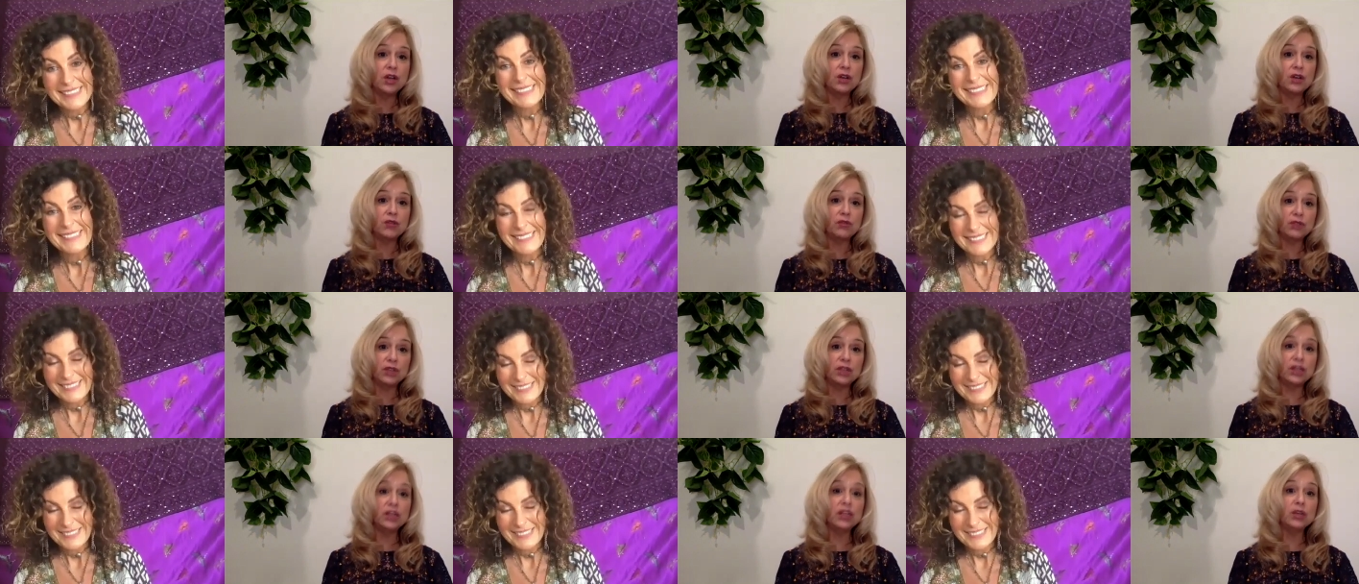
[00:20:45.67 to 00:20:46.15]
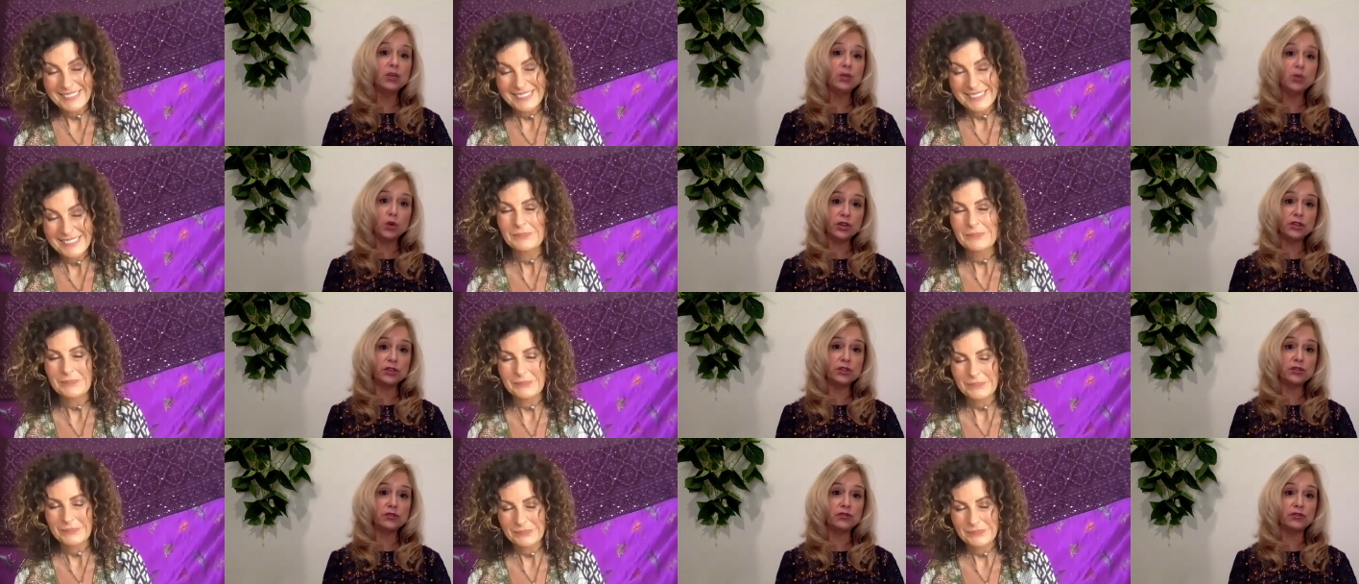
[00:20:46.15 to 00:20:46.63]
Speaker 1: really
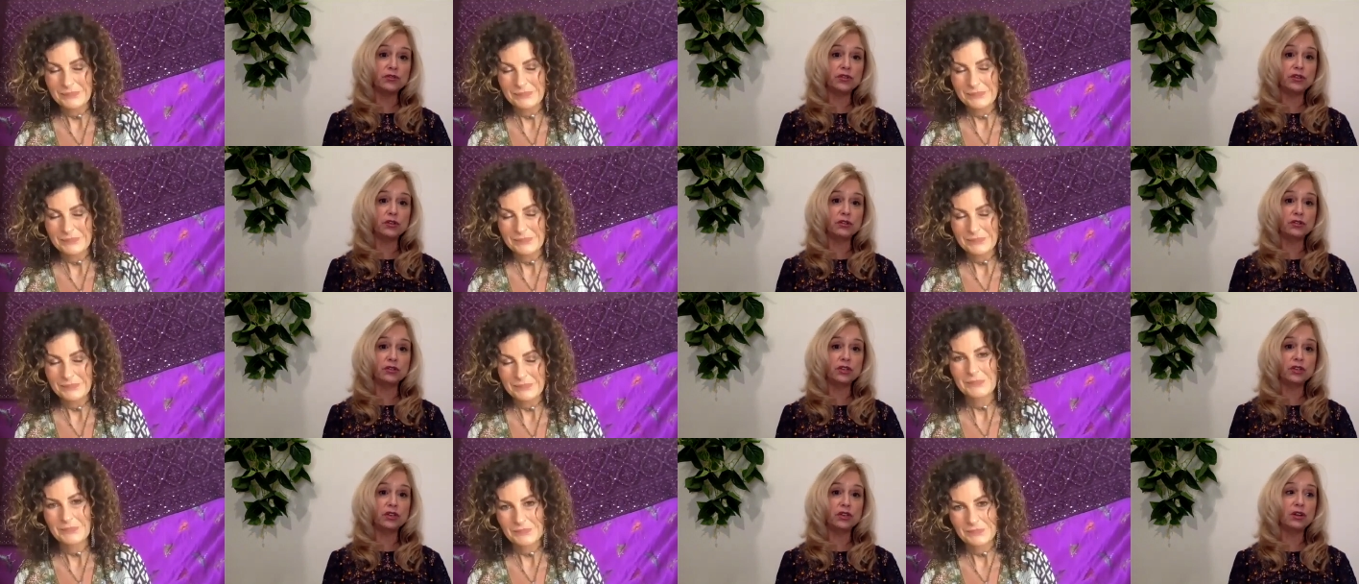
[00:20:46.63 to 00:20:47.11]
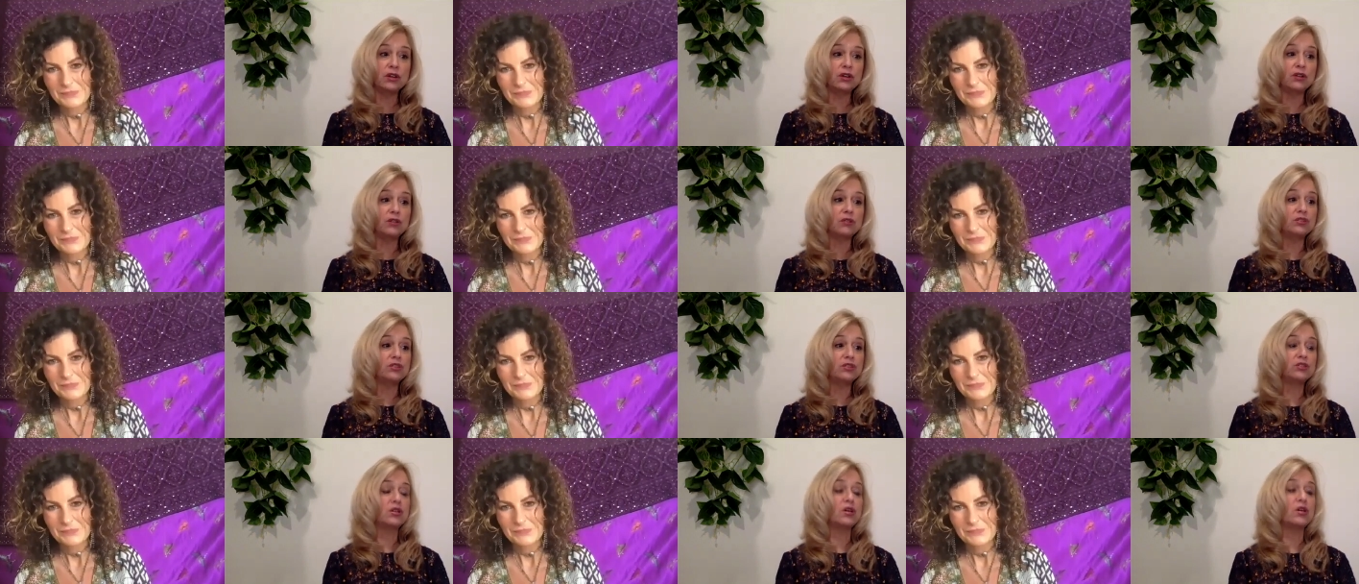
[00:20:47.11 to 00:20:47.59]
wonderful you
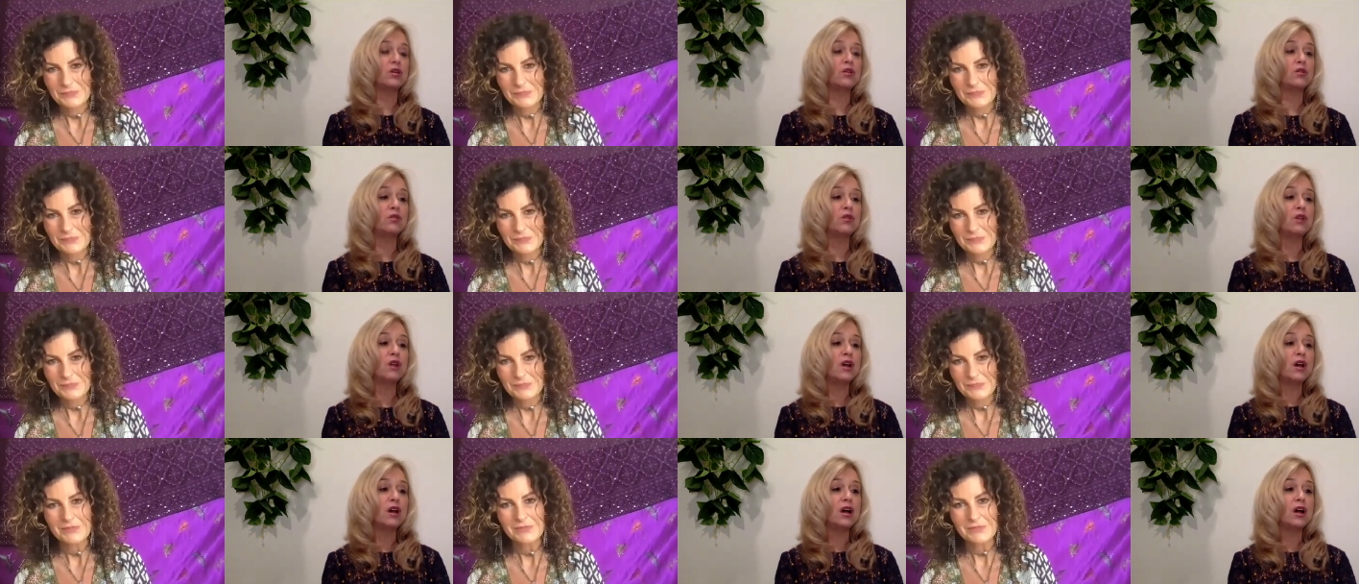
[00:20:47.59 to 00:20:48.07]
know so